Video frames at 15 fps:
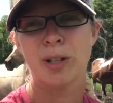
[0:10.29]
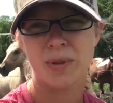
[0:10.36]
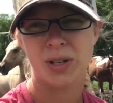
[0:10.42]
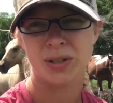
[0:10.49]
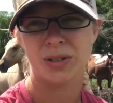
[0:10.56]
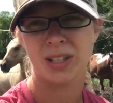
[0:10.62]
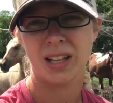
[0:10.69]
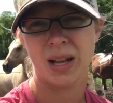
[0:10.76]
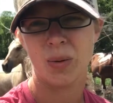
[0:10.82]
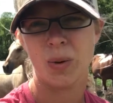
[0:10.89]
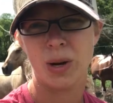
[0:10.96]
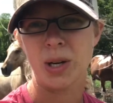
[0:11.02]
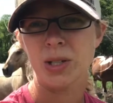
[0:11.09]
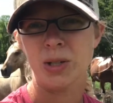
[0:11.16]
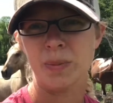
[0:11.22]
There's only like
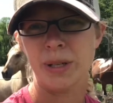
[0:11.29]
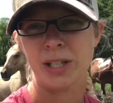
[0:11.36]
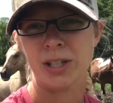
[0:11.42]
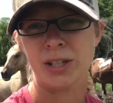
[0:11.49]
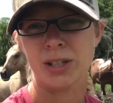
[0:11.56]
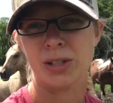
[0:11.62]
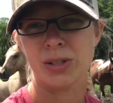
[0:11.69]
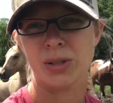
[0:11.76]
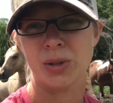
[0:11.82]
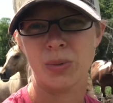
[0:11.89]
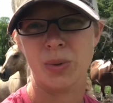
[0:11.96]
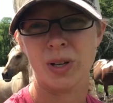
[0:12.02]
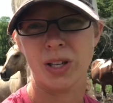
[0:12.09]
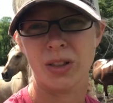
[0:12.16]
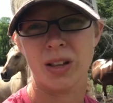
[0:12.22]
1 or 2 pictures
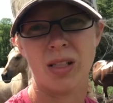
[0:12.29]
with